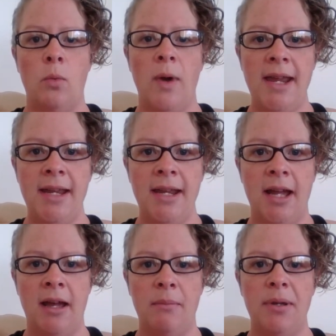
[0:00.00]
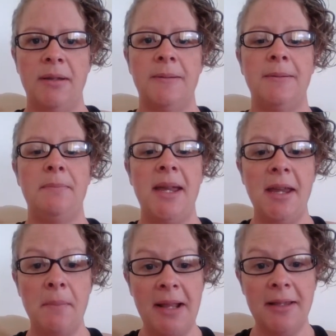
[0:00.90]
waking up,
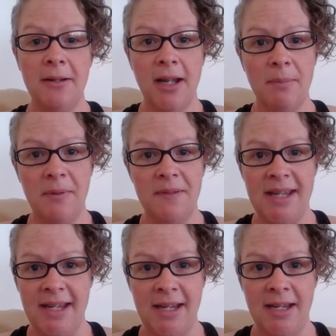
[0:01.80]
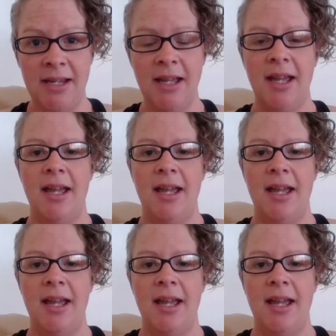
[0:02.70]
making my little cup of tea,